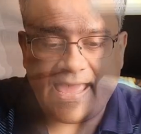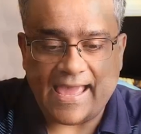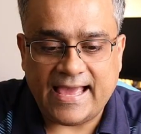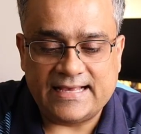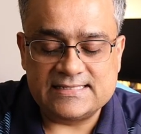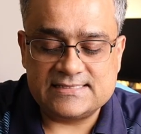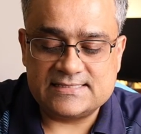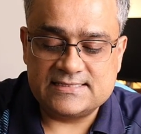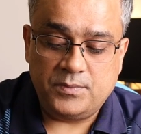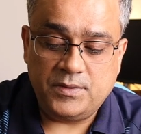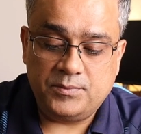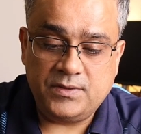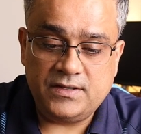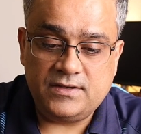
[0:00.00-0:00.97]
as
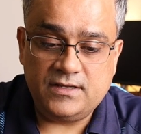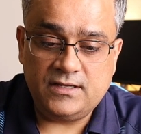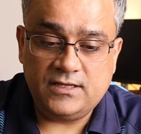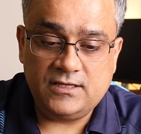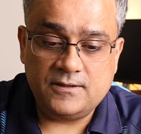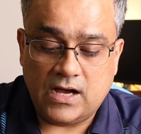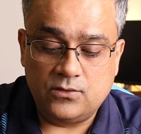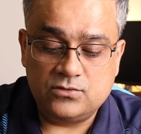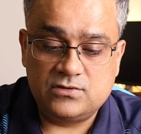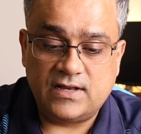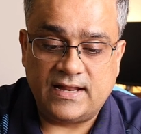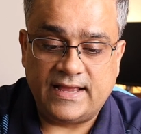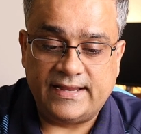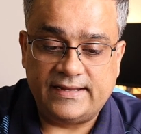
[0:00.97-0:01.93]
PPT
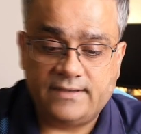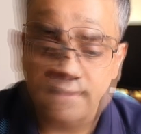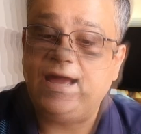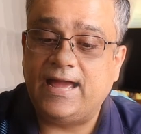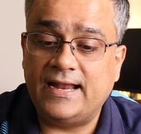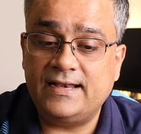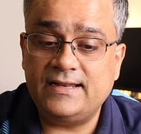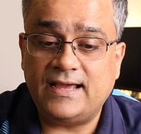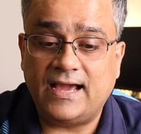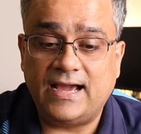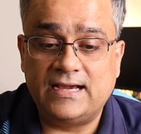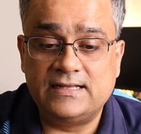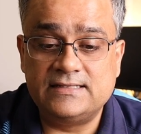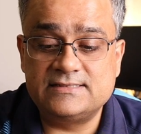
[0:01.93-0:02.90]
outline, and
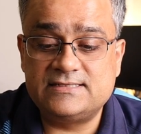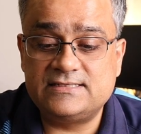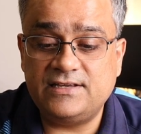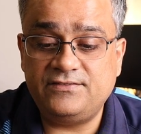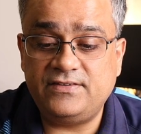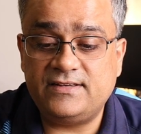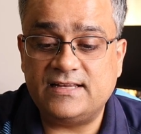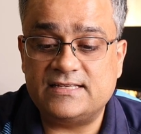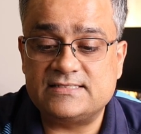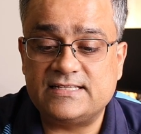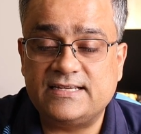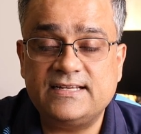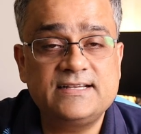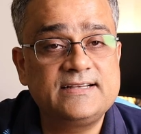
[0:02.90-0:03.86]
I'll save it as a